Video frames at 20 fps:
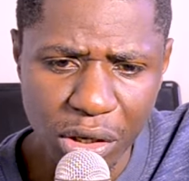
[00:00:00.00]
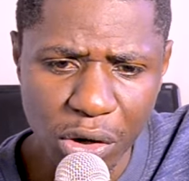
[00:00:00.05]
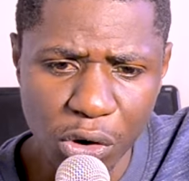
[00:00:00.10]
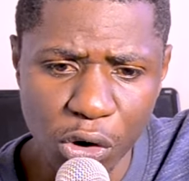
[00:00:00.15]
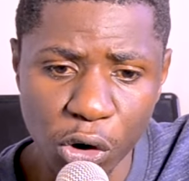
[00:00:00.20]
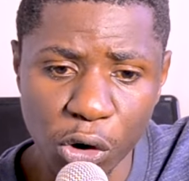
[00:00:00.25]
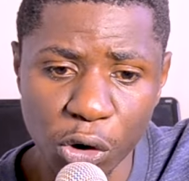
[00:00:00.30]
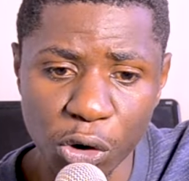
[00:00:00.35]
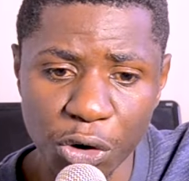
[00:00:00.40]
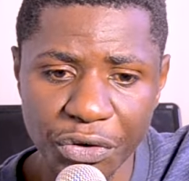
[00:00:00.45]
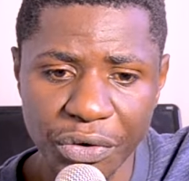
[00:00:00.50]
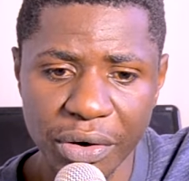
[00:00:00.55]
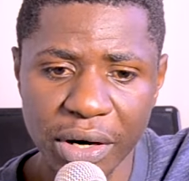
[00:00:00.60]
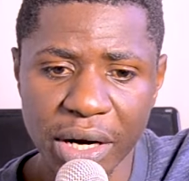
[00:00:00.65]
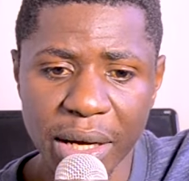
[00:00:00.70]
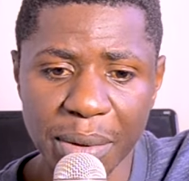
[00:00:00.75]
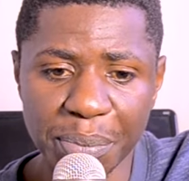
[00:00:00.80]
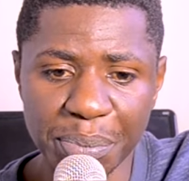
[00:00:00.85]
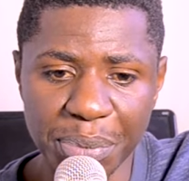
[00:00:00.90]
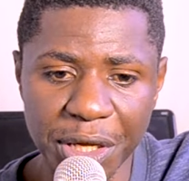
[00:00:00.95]
Or
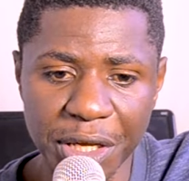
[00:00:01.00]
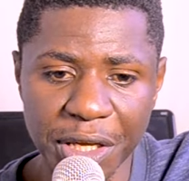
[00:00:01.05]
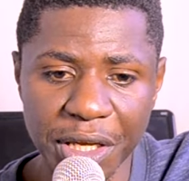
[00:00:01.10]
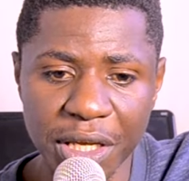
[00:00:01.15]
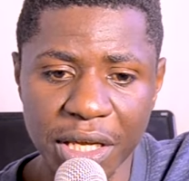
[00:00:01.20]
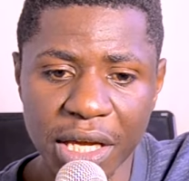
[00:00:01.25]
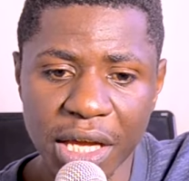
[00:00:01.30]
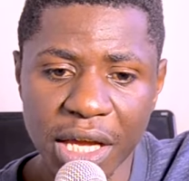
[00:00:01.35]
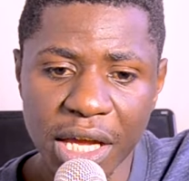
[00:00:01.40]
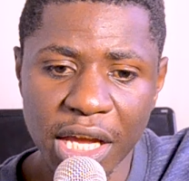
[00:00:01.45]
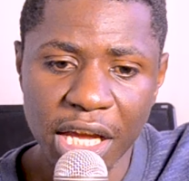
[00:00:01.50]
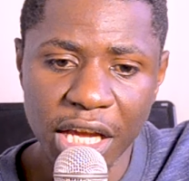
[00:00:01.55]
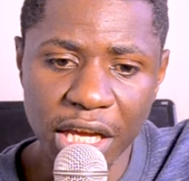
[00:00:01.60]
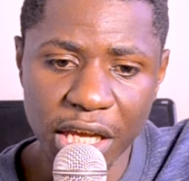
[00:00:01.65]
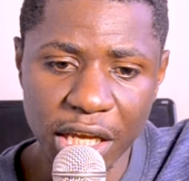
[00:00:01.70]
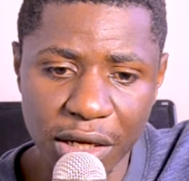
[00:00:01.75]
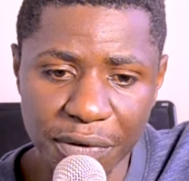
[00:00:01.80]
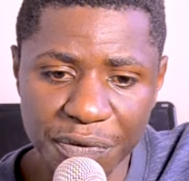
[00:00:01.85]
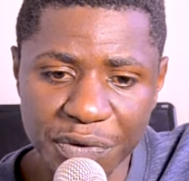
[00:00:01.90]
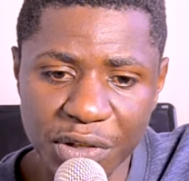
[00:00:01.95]
B,
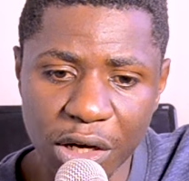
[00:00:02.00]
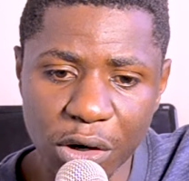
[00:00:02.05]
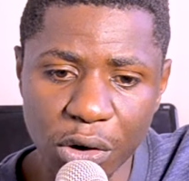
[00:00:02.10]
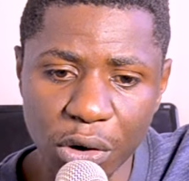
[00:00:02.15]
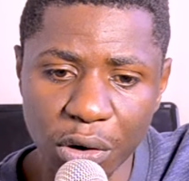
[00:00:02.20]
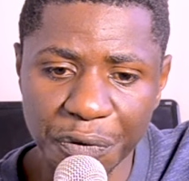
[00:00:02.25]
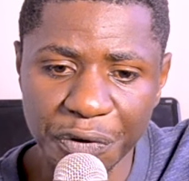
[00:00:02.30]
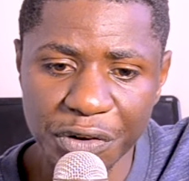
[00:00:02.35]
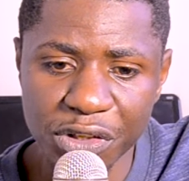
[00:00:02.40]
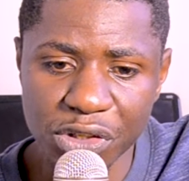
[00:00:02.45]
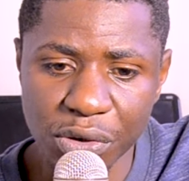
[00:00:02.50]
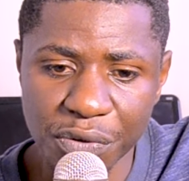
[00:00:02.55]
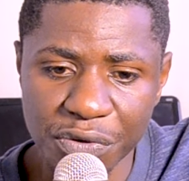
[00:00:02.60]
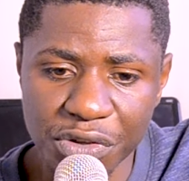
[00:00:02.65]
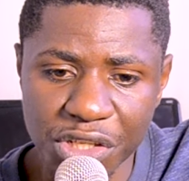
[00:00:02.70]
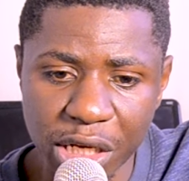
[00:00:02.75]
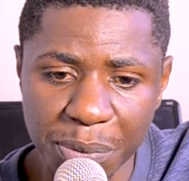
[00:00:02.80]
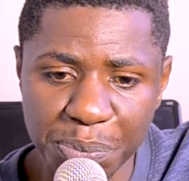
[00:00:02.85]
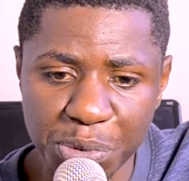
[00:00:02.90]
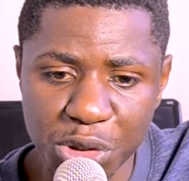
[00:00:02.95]
if the office
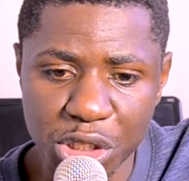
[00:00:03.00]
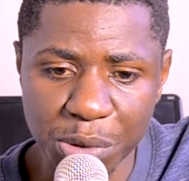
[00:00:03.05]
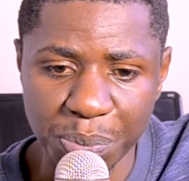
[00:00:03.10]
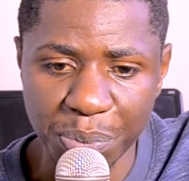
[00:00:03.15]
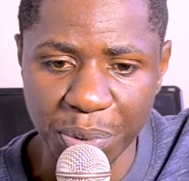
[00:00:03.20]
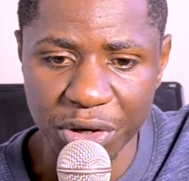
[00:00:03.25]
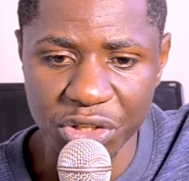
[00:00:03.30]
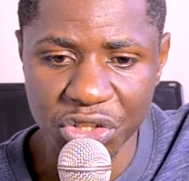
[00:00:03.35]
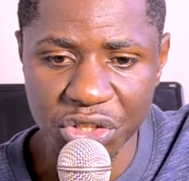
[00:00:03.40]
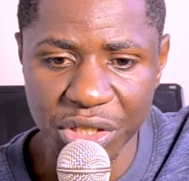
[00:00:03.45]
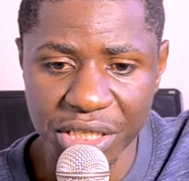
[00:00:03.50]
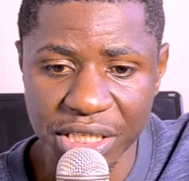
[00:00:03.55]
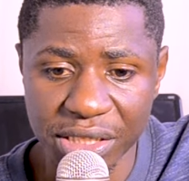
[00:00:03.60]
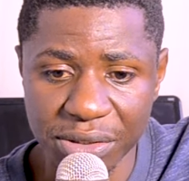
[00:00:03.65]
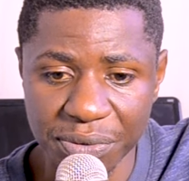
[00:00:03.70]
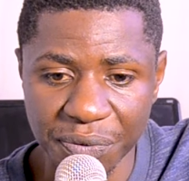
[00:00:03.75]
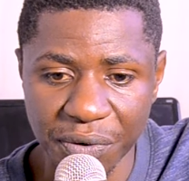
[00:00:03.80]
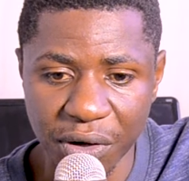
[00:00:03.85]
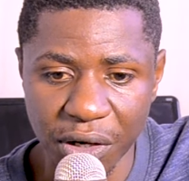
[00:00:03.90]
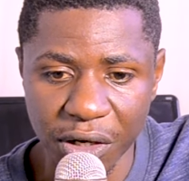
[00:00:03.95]
of deputy president
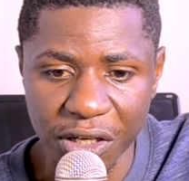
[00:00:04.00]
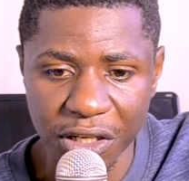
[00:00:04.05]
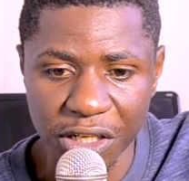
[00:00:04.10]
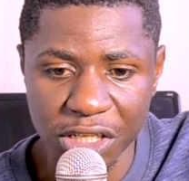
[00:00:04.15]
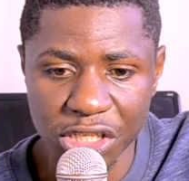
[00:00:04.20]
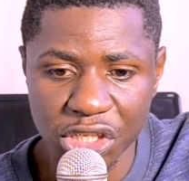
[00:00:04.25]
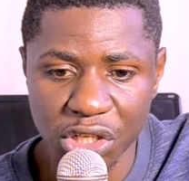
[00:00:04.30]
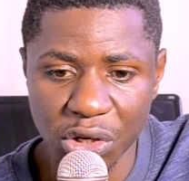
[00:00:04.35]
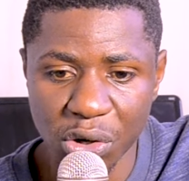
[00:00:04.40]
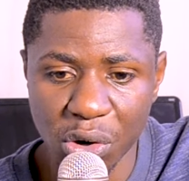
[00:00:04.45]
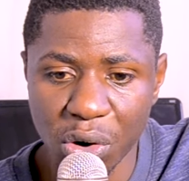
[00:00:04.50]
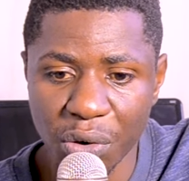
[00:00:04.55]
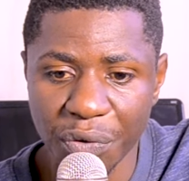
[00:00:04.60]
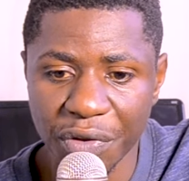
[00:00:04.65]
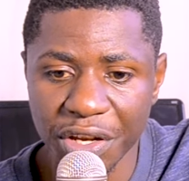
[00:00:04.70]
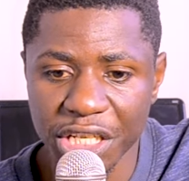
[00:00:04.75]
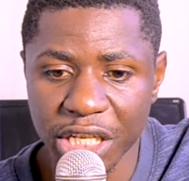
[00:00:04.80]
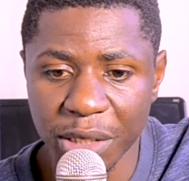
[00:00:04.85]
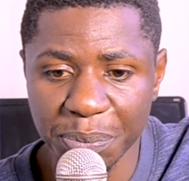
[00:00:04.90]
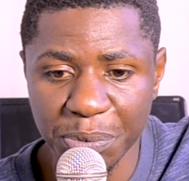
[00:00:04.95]
is vacant or
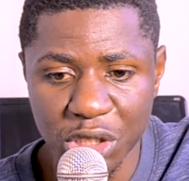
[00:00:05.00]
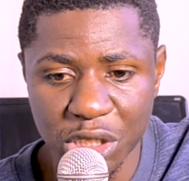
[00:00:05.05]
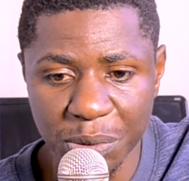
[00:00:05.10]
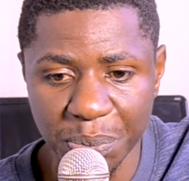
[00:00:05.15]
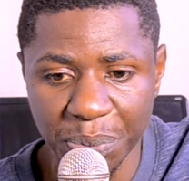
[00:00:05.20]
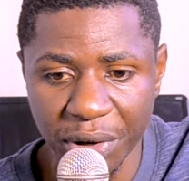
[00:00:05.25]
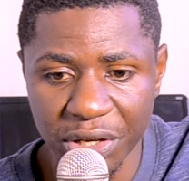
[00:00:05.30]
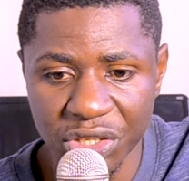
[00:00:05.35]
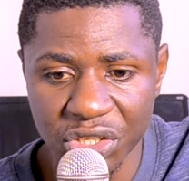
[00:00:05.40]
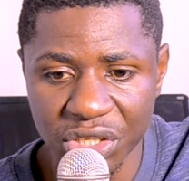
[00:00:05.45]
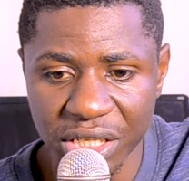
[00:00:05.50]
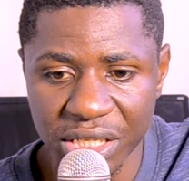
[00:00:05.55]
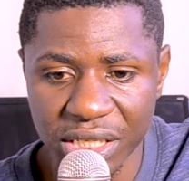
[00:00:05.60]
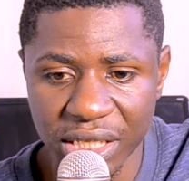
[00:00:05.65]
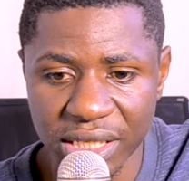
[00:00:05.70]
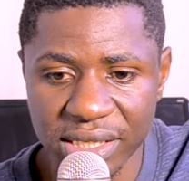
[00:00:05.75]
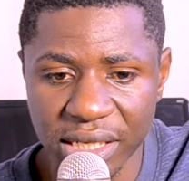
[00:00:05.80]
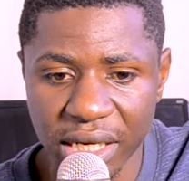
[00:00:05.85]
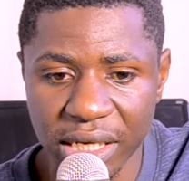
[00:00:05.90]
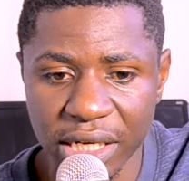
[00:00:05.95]
the deputy
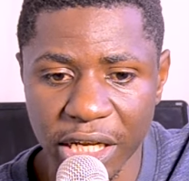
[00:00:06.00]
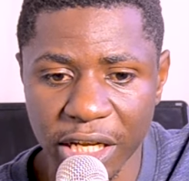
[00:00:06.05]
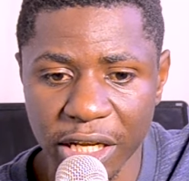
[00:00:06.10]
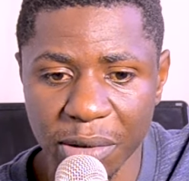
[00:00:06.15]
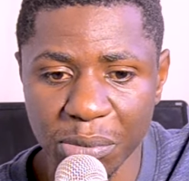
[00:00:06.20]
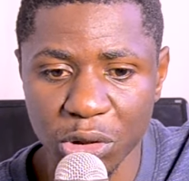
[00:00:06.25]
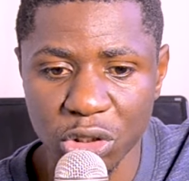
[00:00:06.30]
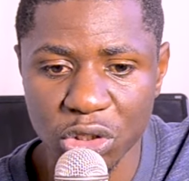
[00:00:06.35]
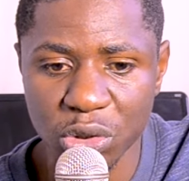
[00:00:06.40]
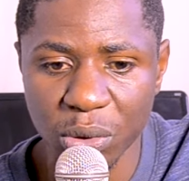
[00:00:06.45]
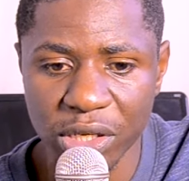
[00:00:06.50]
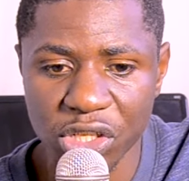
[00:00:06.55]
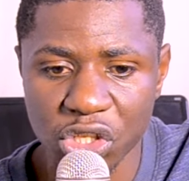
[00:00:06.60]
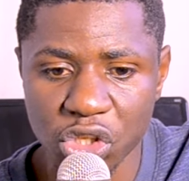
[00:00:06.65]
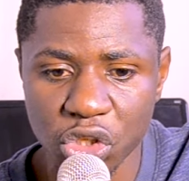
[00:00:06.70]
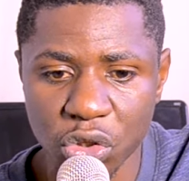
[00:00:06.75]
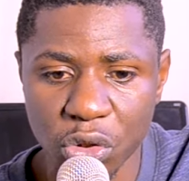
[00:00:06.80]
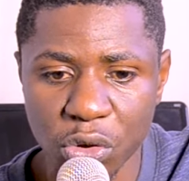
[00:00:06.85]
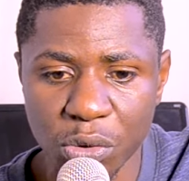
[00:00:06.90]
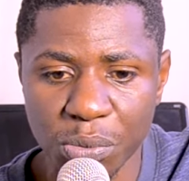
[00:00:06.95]
president is unable to
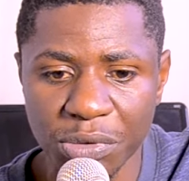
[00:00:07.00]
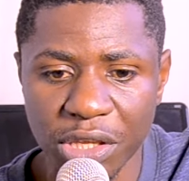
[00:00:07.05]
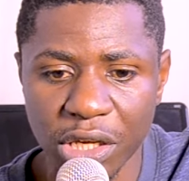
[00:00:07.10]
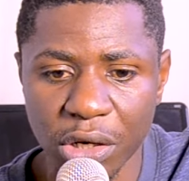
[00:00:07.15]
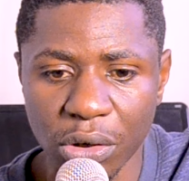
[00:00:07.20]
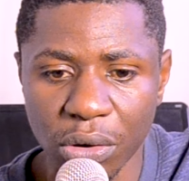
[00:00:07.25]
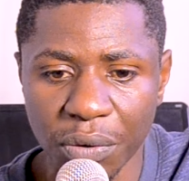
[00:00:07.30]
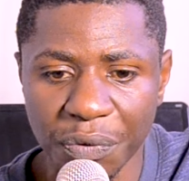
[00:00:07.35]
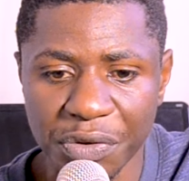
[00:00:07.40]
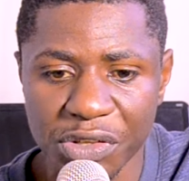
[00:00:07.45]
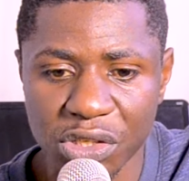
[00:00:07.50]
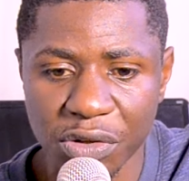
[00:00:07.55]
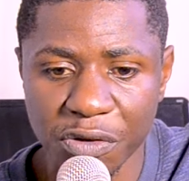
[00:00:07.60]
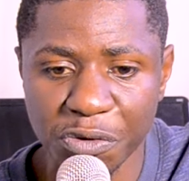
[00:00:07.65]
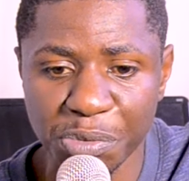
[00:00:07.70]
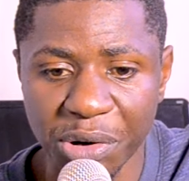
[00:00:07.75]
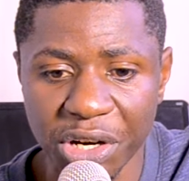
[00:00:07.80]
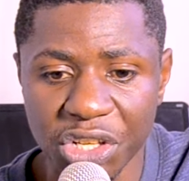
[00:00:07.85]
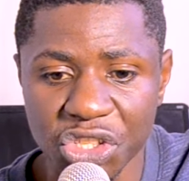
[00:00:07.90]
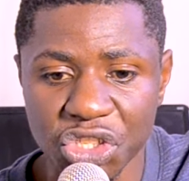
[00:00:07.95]
assume the office
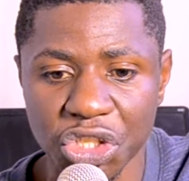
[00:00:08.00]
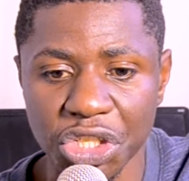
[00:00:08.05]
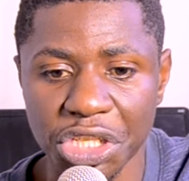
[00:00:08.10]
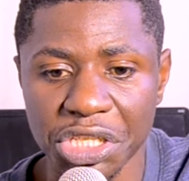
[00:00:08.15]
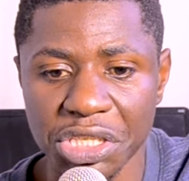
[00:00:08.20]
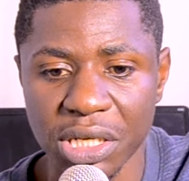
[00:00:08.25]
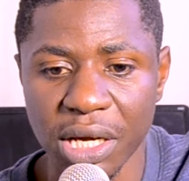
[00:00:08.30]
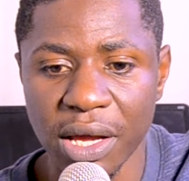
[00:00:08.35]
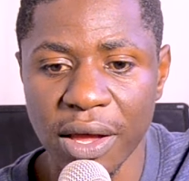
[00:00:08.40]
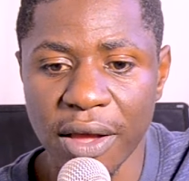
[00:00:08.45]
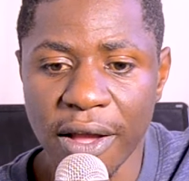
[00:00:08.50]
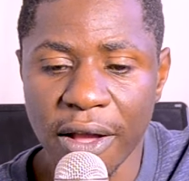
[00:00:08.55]
of president,